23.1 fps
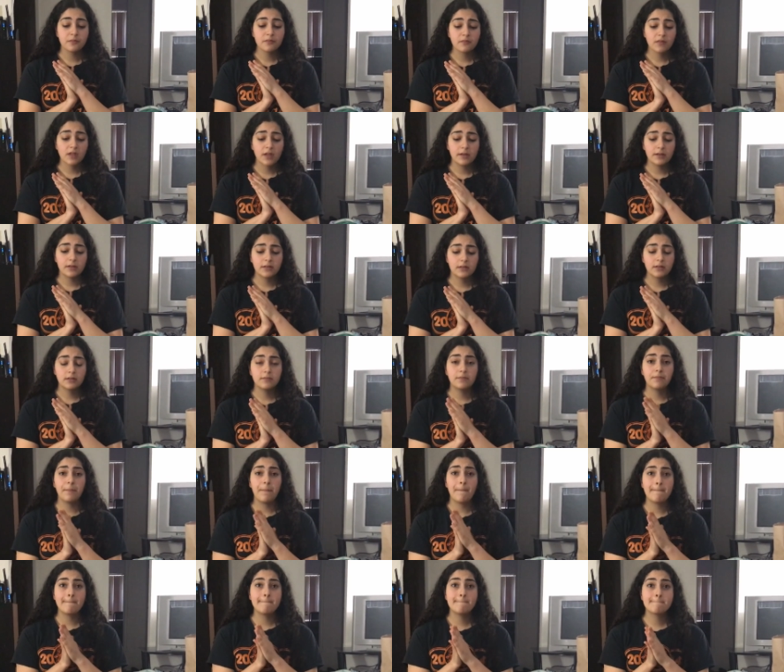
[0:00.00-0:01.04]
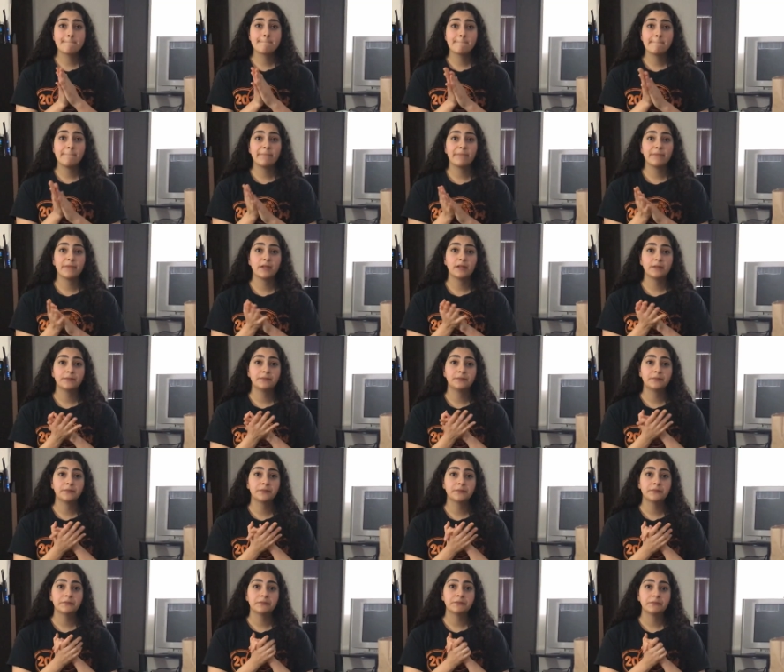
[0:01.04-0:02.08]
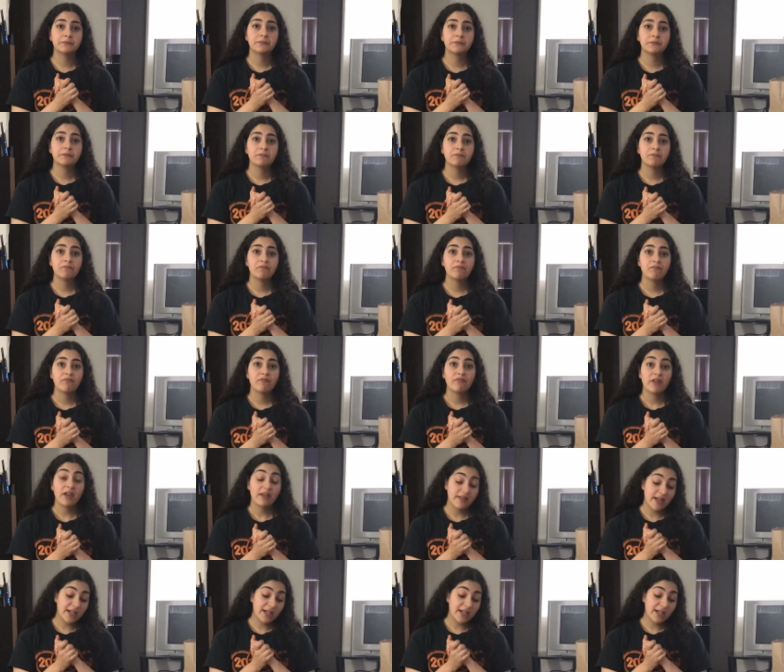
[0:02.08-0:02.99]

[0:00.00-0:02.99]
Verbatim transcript: Well, everything's losing. Let's be real. That cheese is losing everything.